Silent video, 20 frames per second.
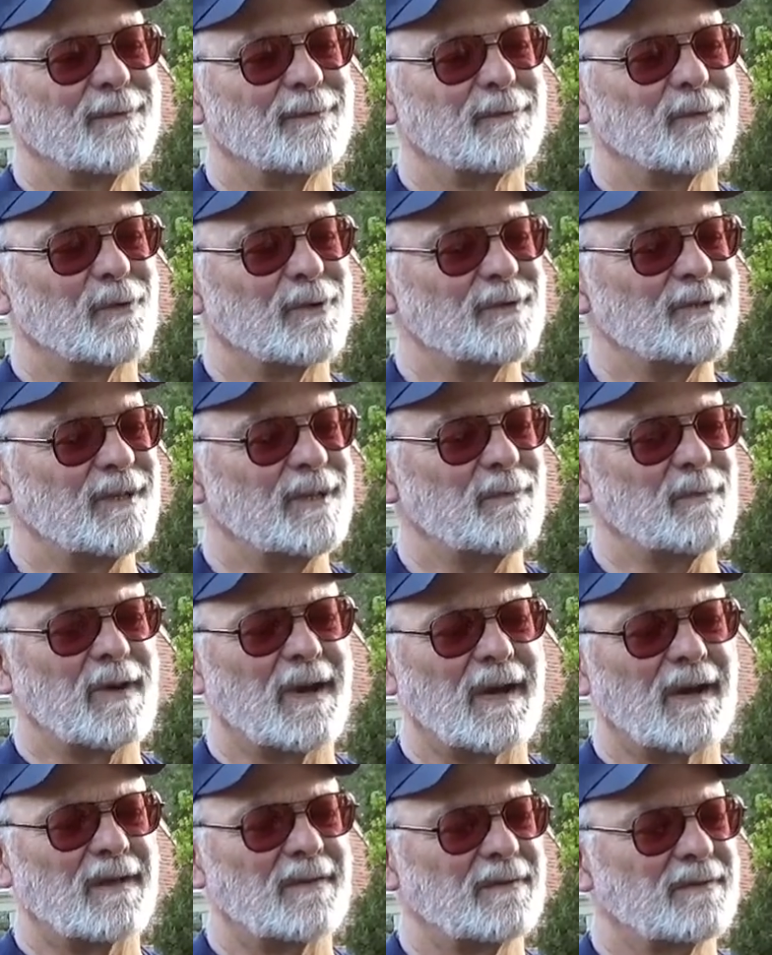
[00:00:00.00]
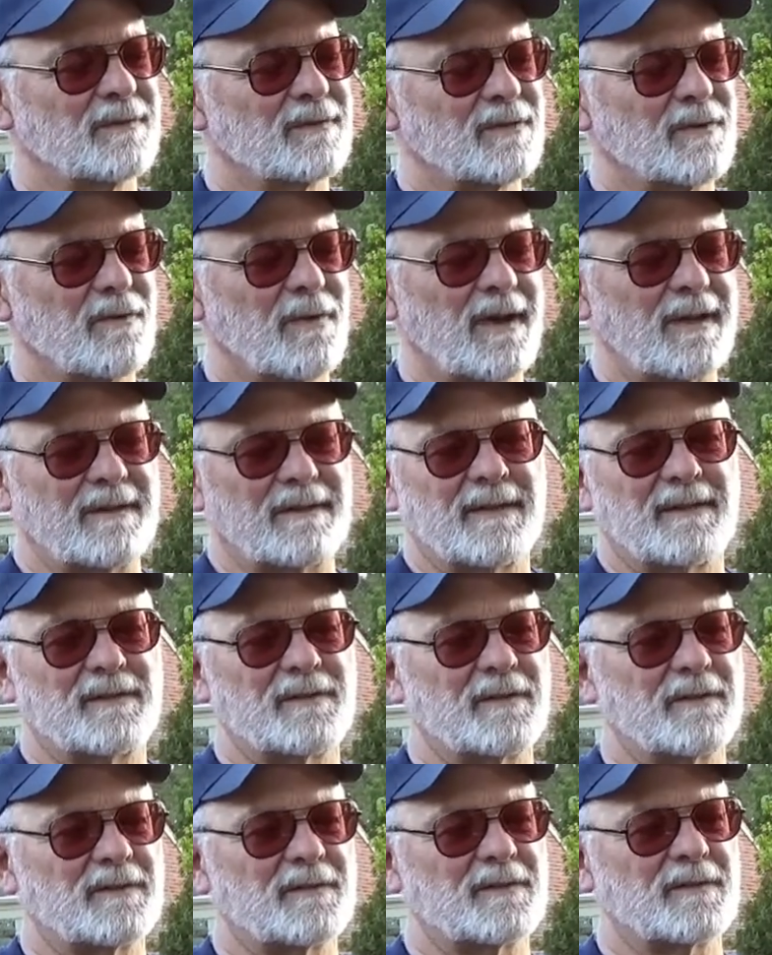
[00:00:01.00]
14 Mile, it's great. It's
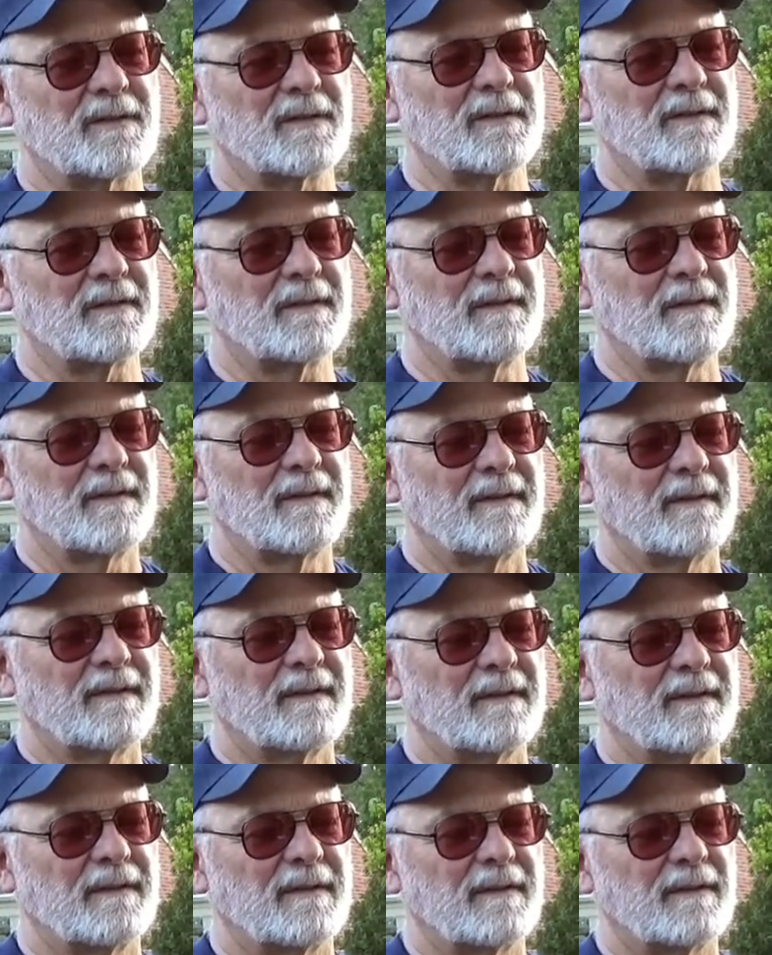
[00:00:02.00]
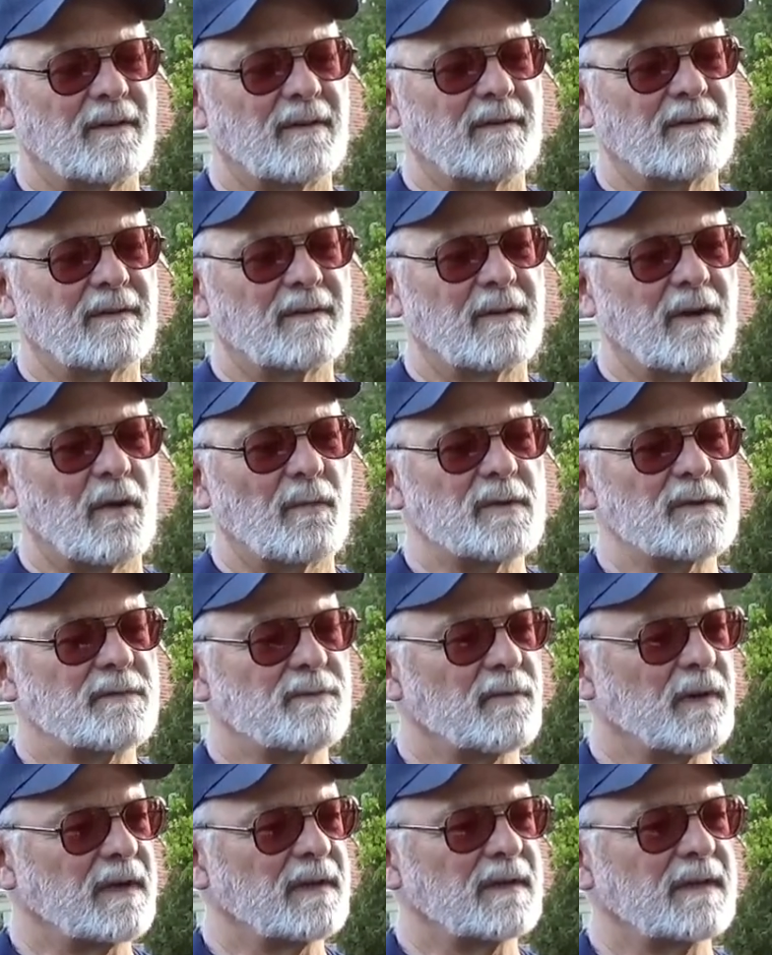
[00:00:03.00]
just always
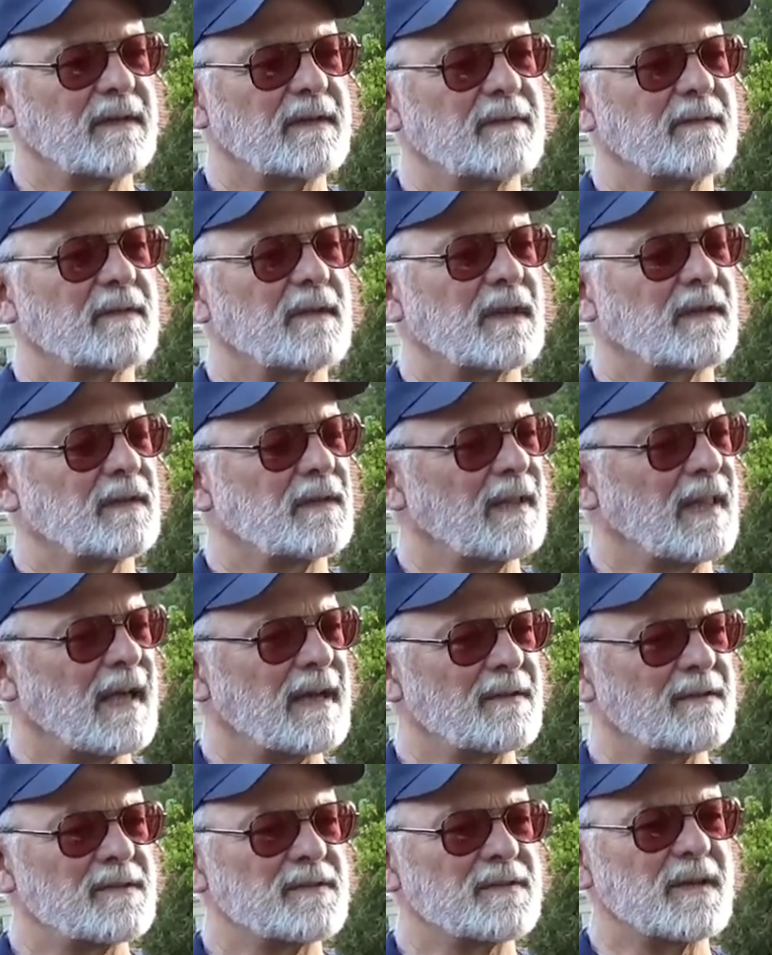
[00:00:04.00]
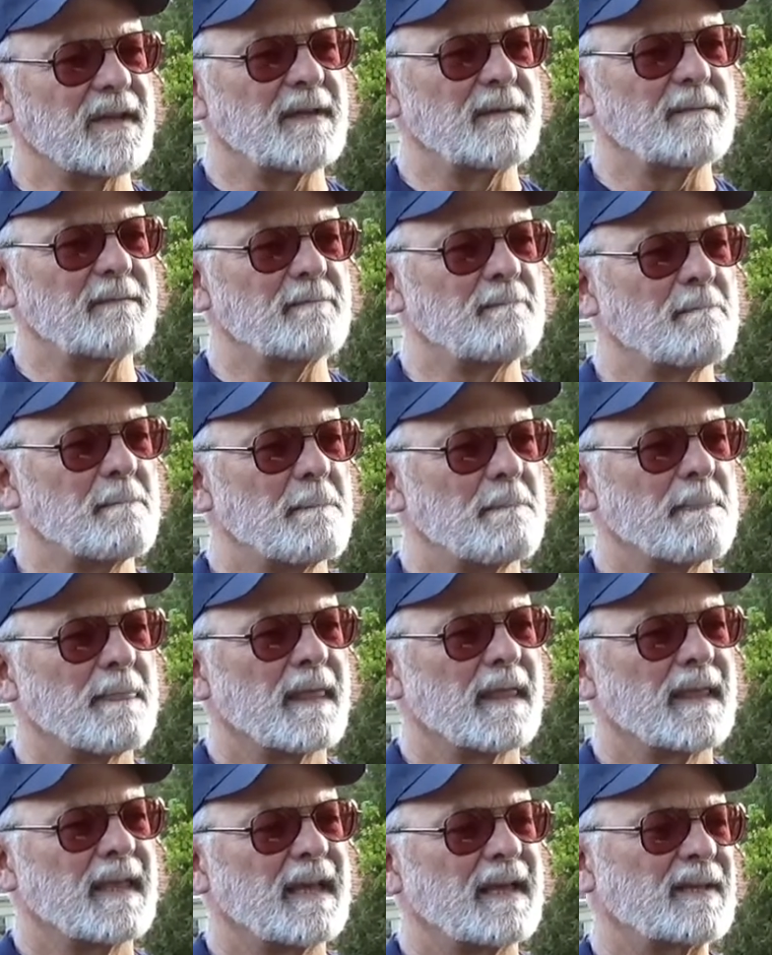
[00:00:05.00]
friendly. A lot of the same,
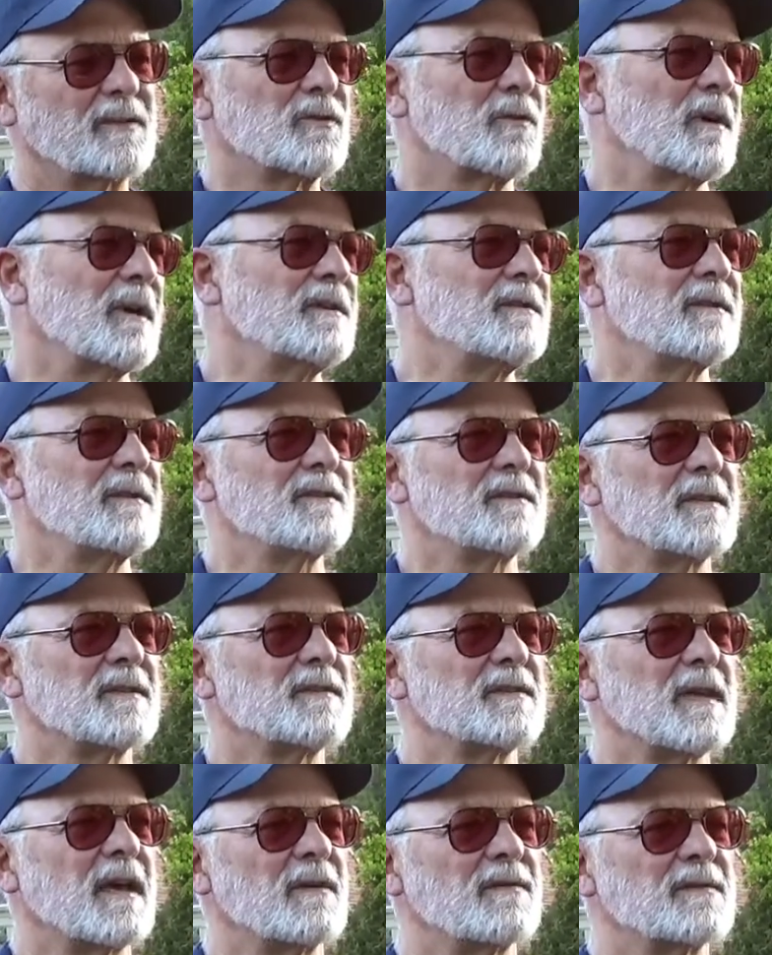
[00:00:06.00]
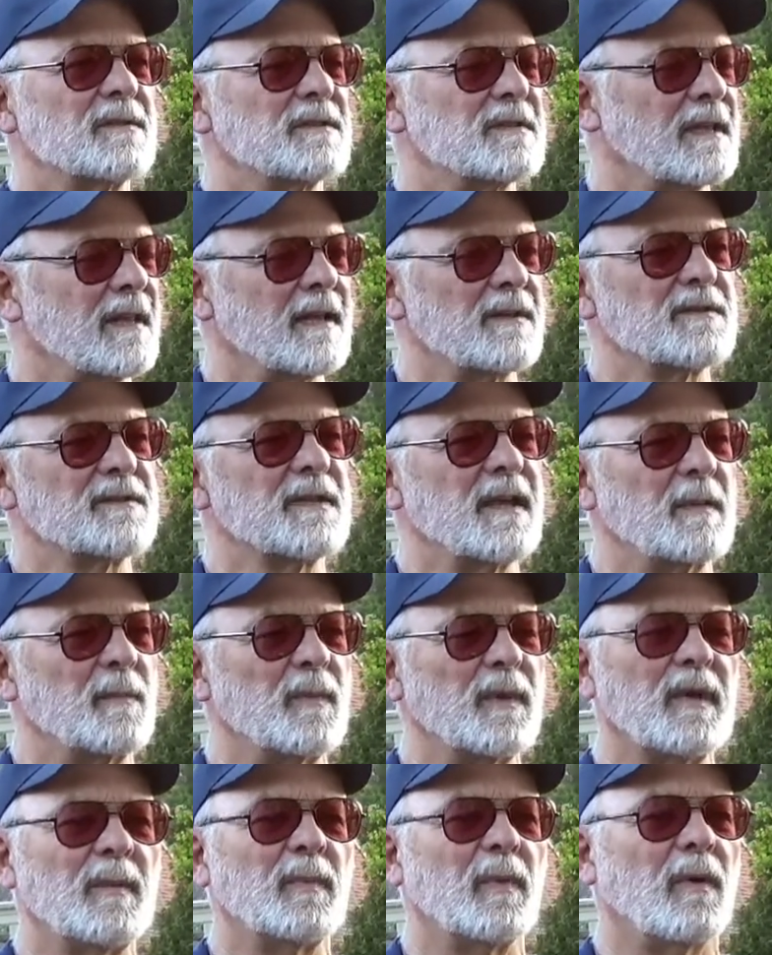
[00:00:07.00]
as crazy as this sounds, it's a lot of the same
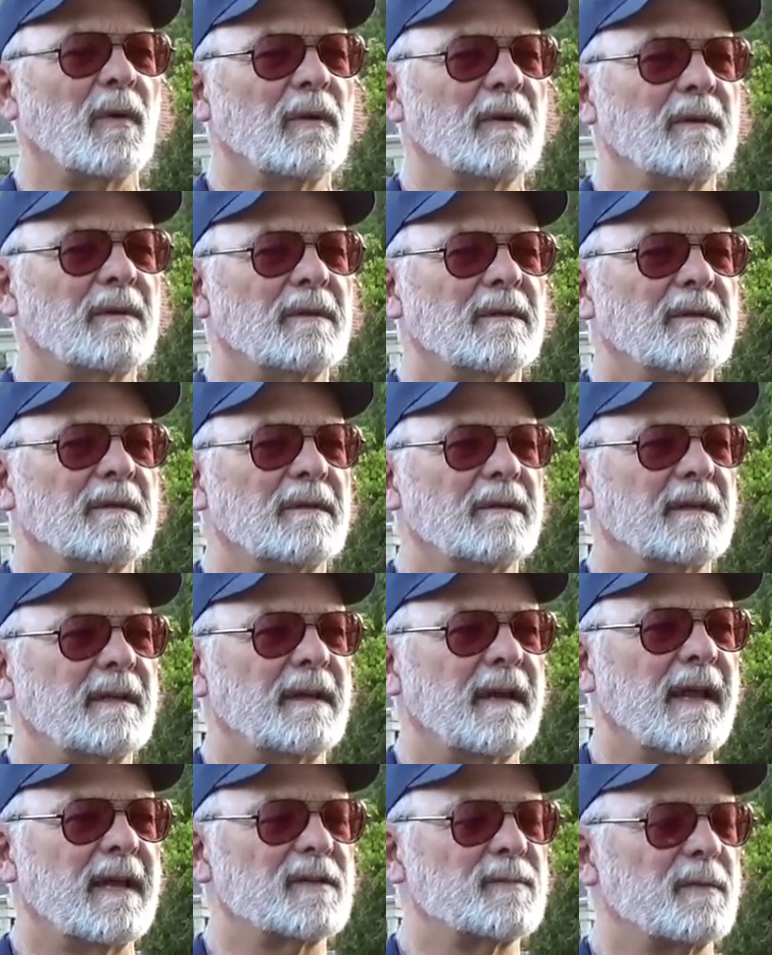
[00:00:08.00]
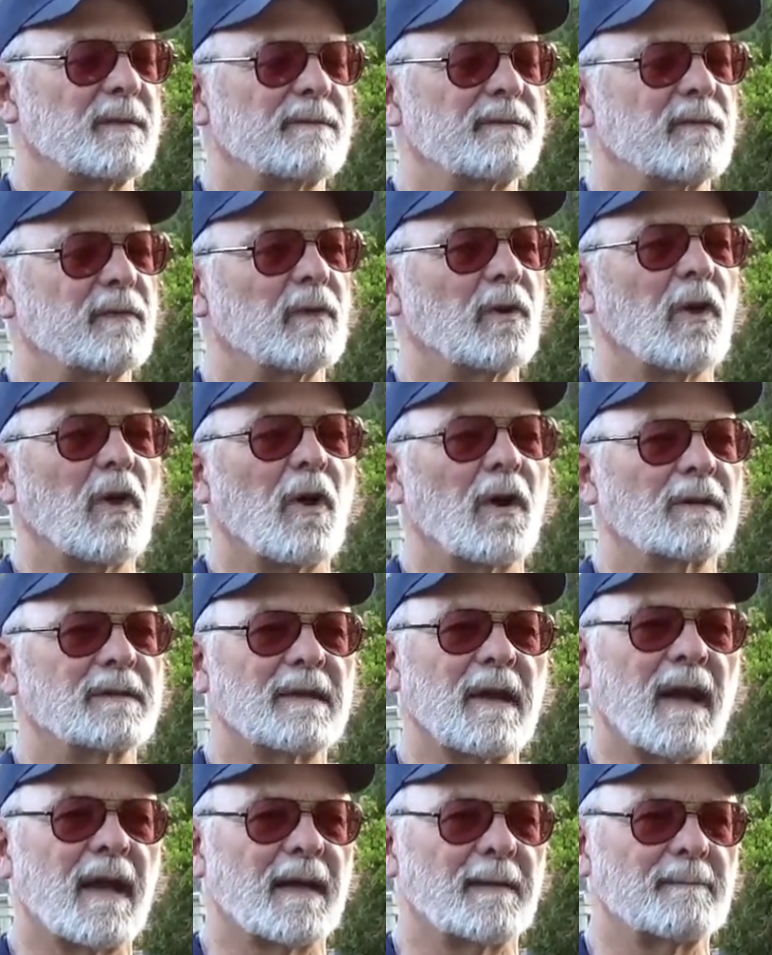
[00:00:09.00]
people, and it has been for a long
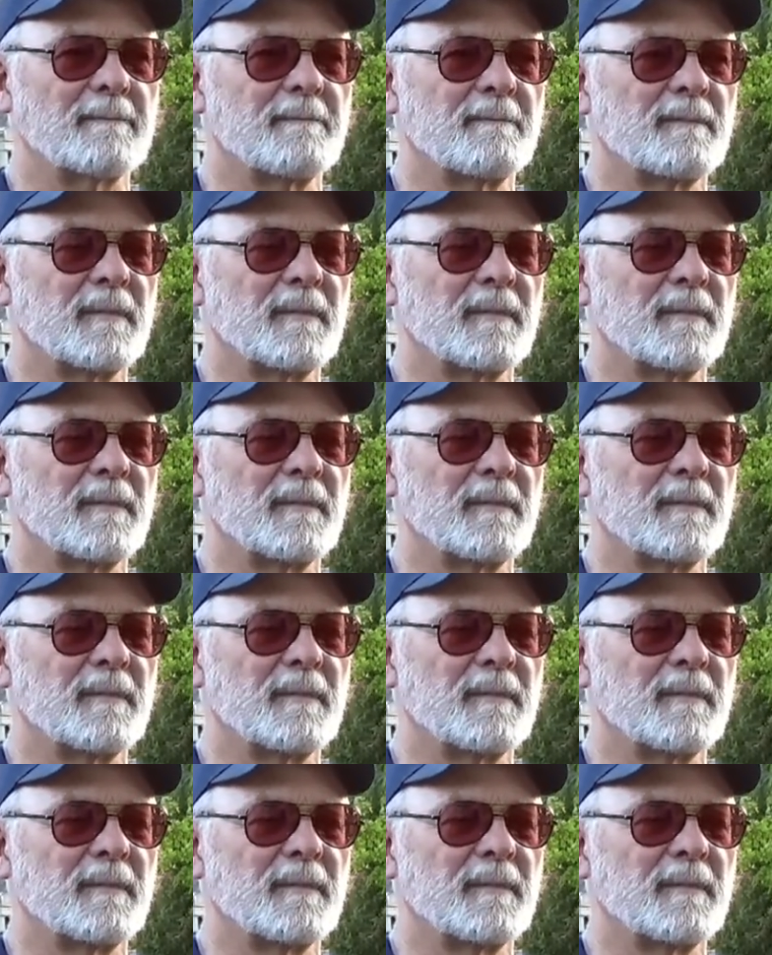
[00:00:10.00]
time.